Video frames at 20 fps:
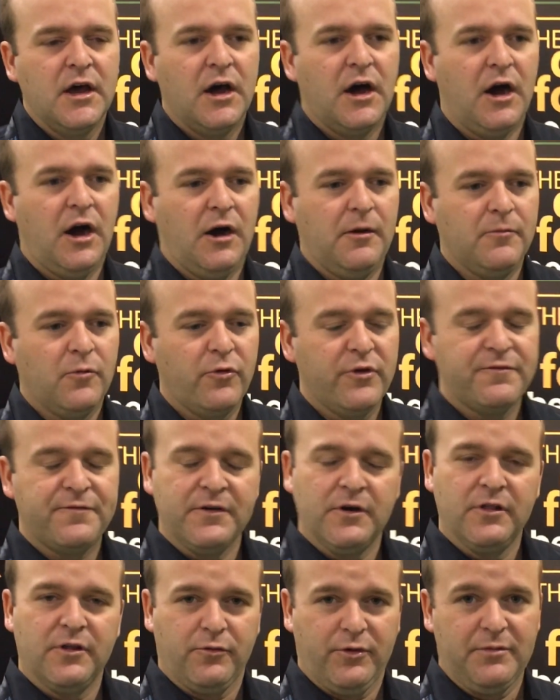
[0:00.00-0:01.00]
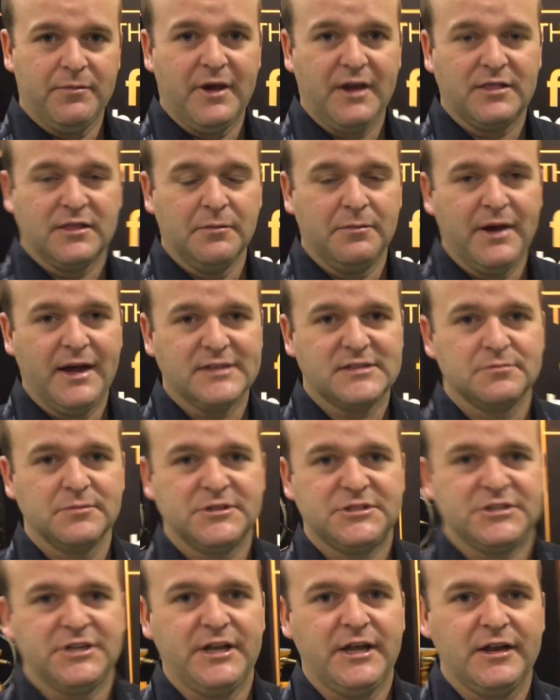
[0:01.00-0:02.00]
Um, we feel that we make the best
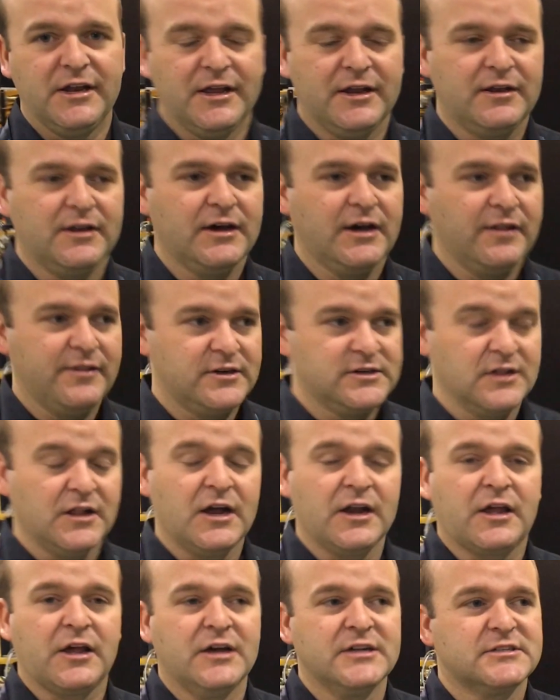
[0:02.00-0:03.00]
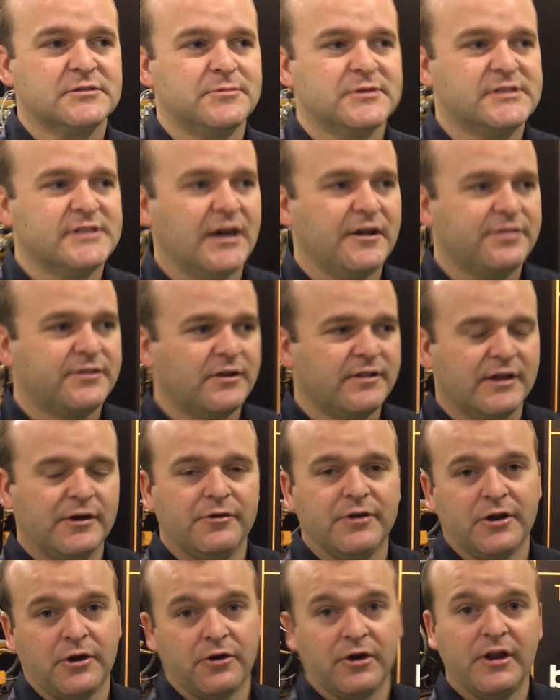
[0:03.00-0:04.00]
machine and uh, there's a lot of customers out there
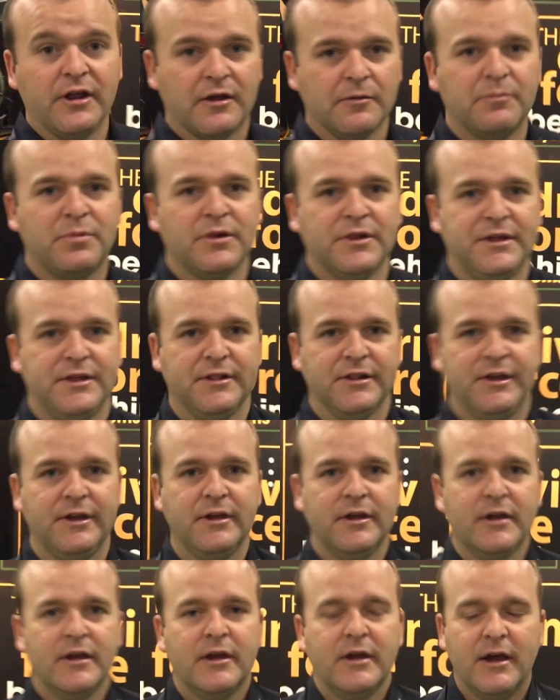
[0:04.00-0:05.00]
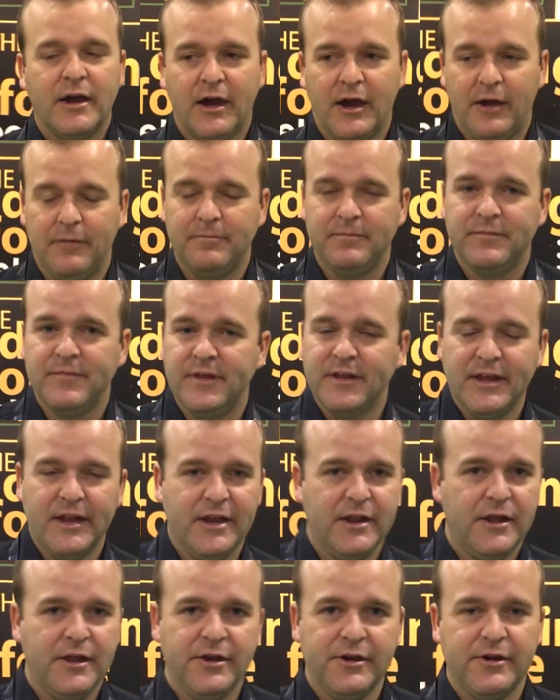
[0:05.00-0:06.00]
that would agree completely. Um,
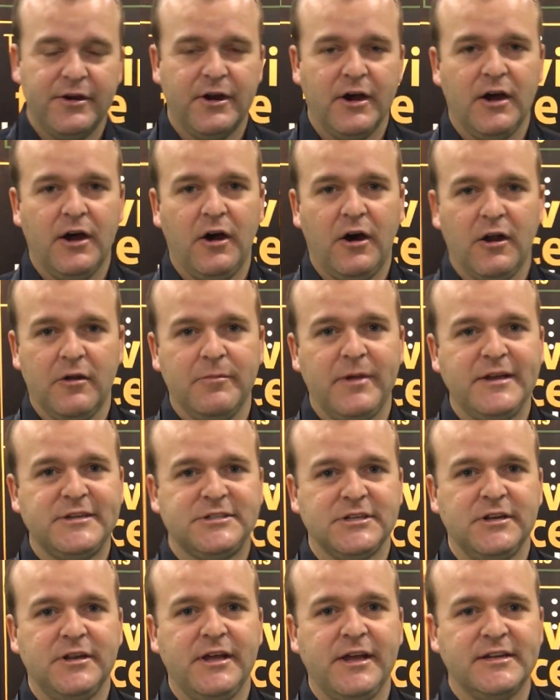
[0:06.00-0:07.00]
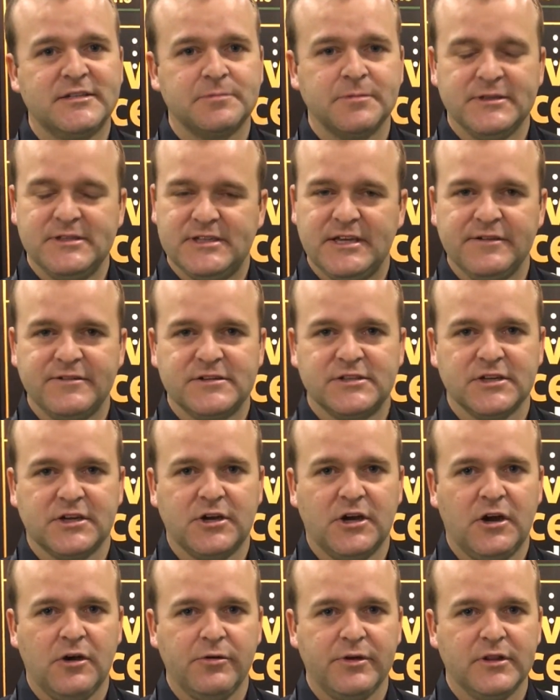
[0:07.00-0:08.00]
any of your uh, automation needs, please give us a
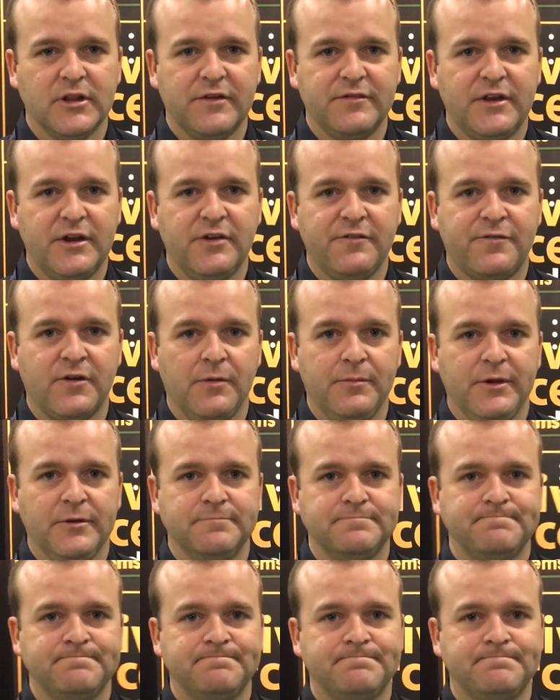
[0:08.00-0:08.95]
call. We'd love to hear from you.